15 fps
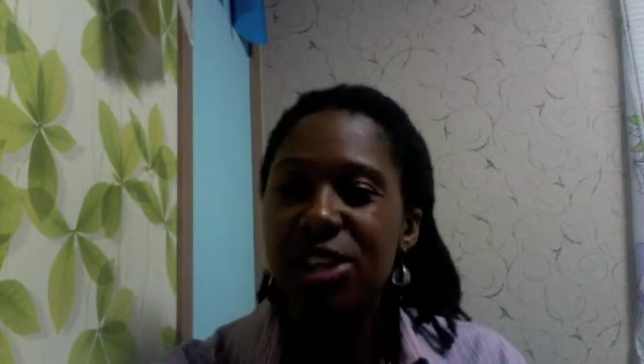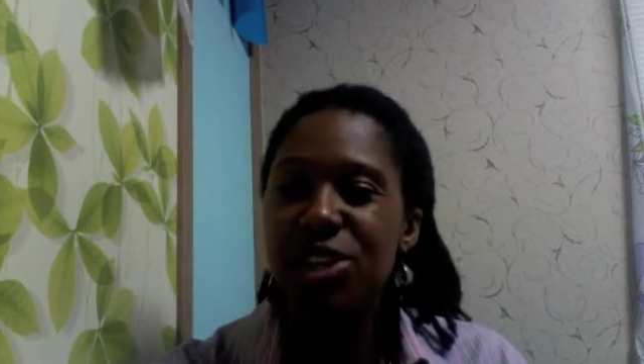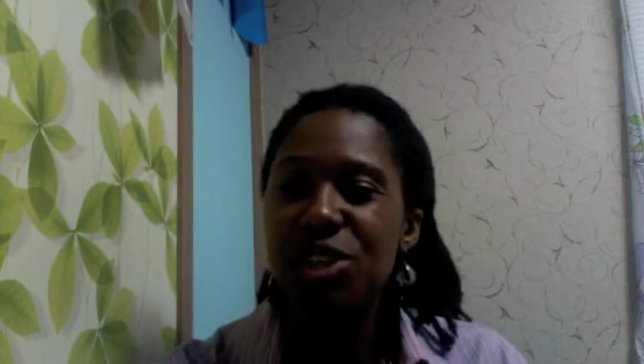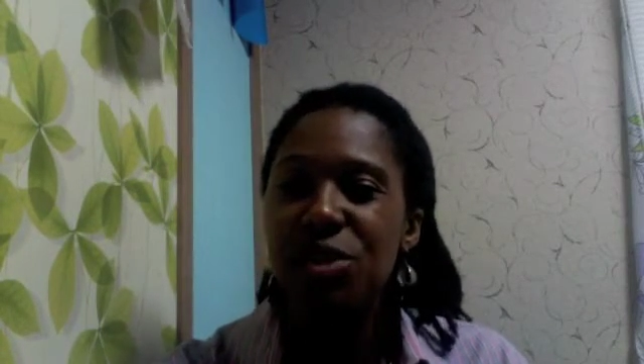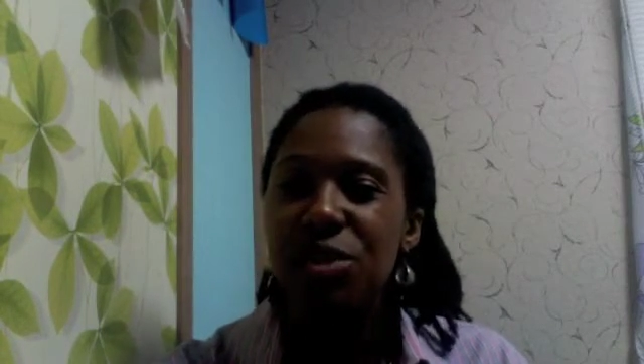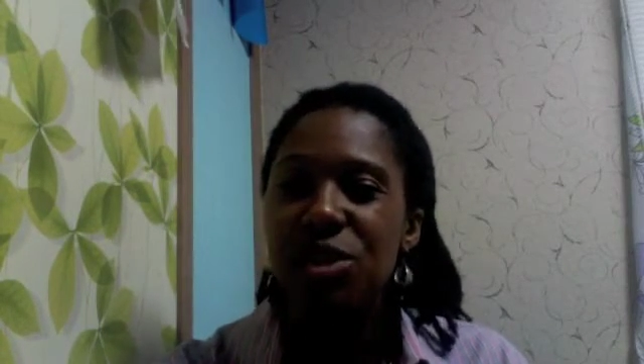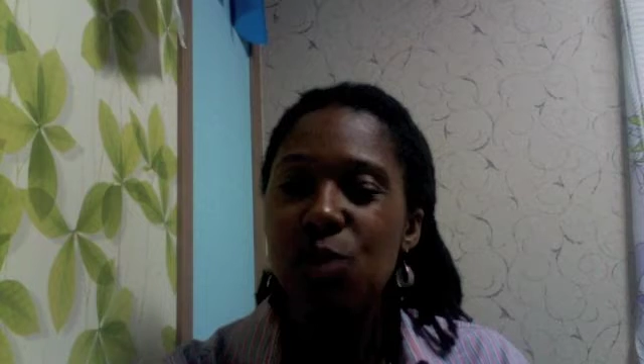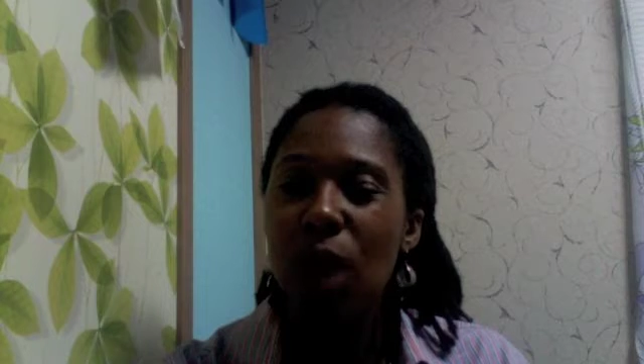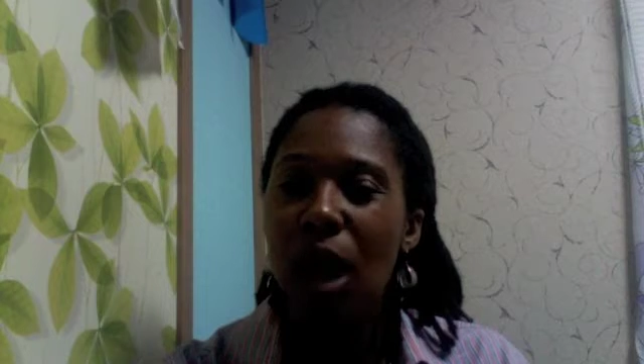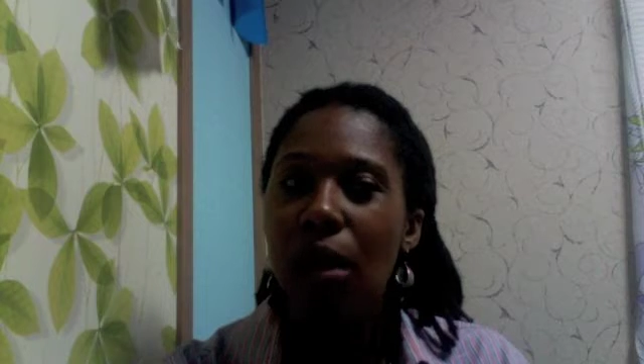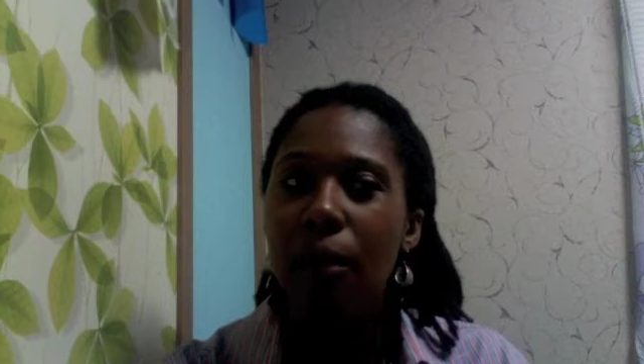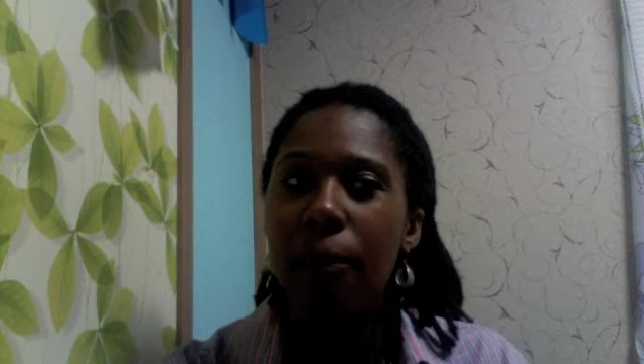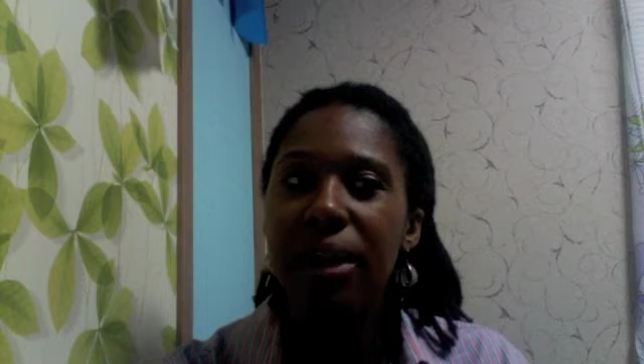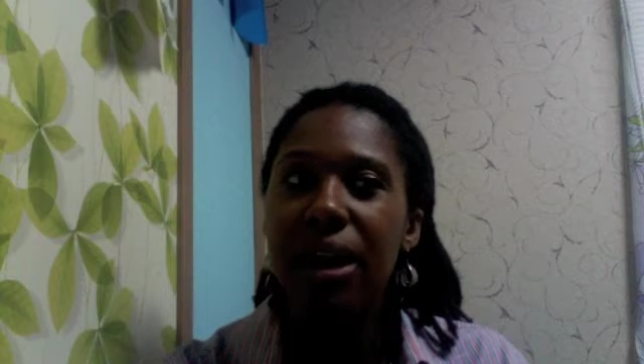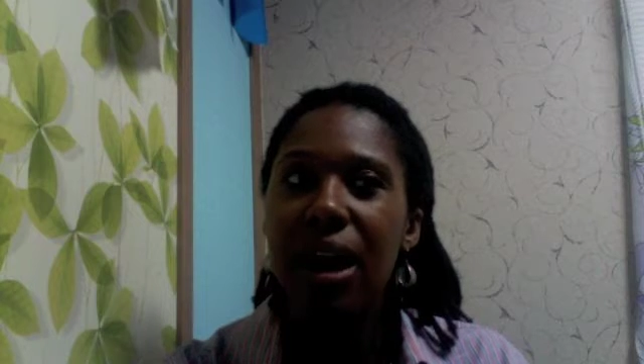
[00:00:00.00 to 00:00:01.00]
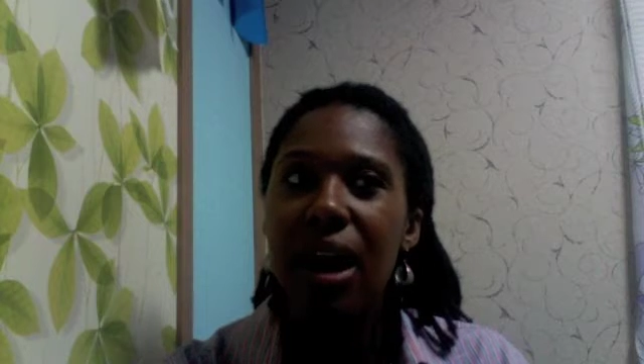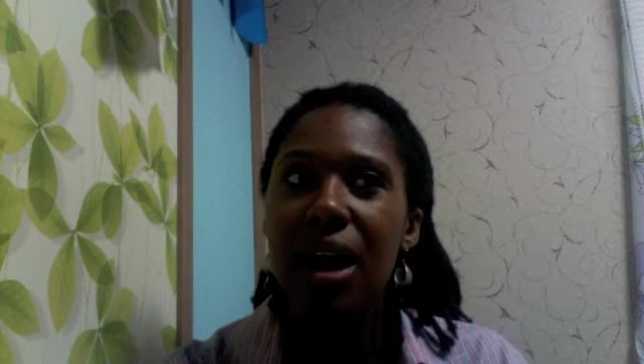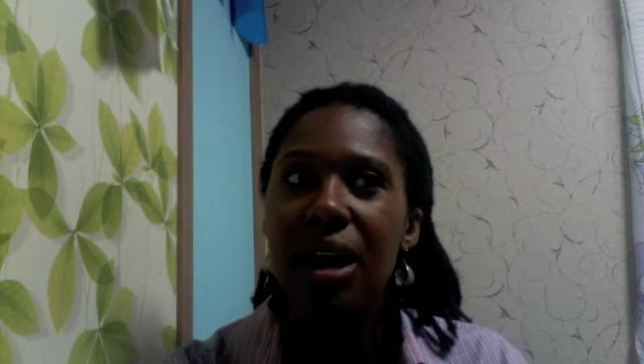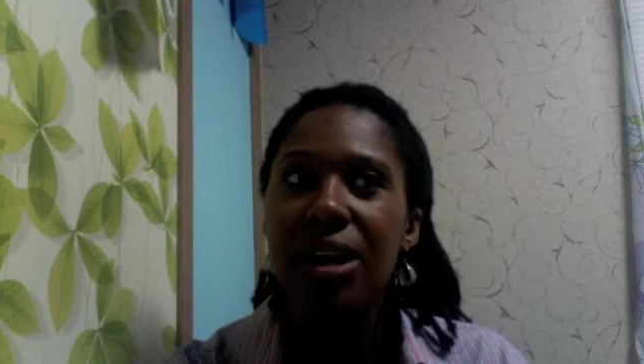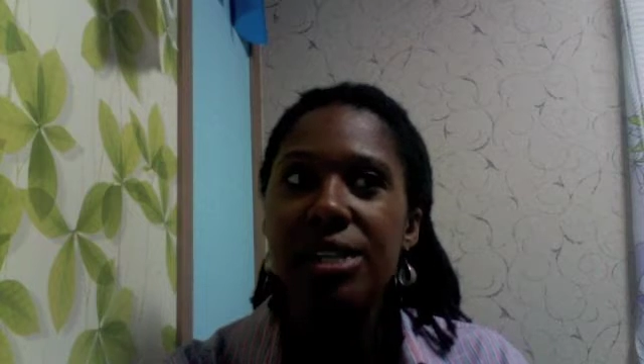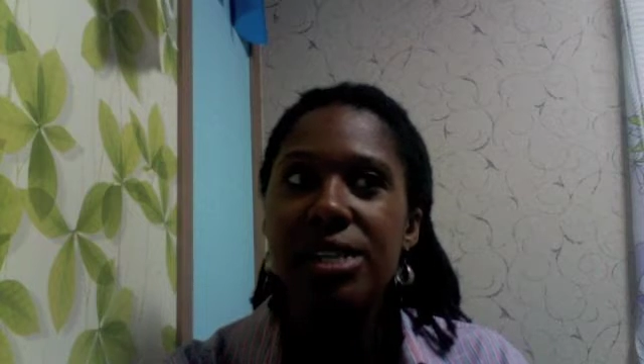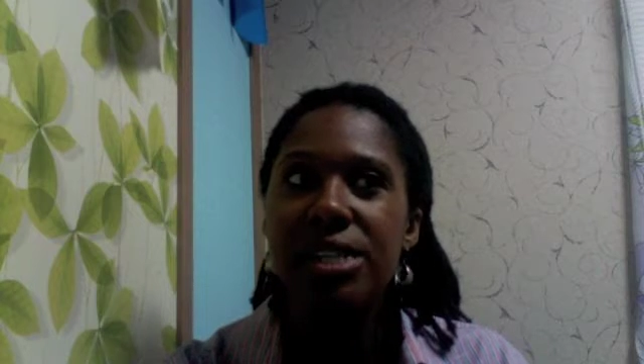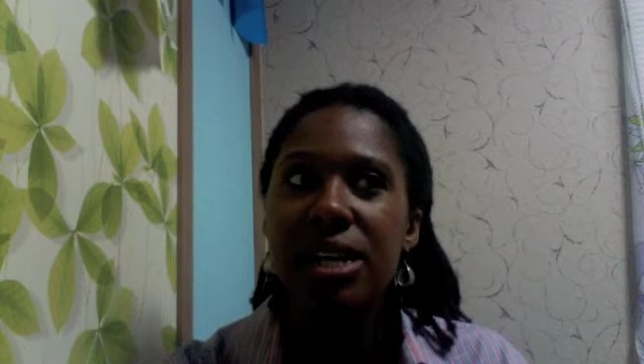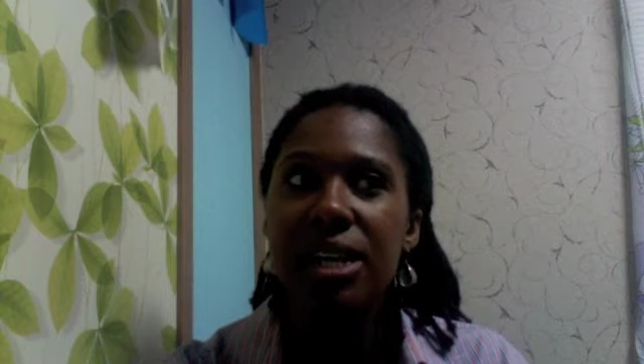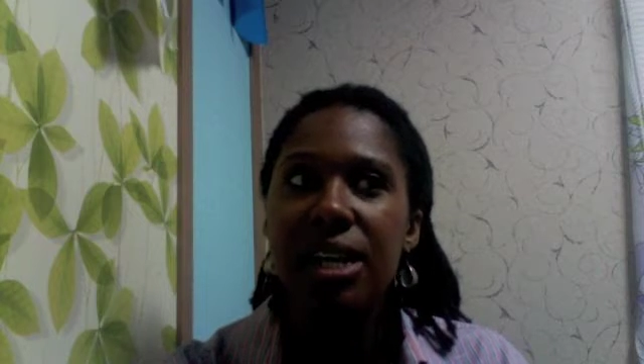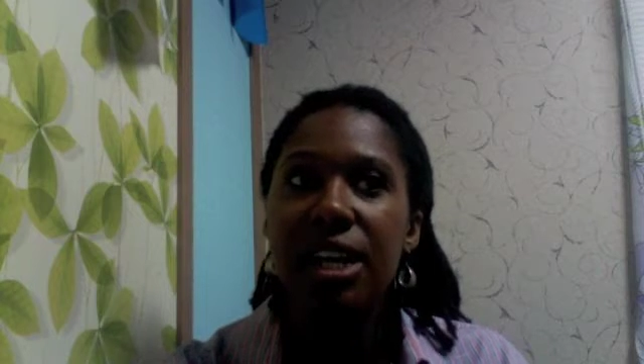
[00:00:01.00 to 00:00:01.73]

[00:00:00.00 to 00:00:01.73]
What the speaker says: too, as well, because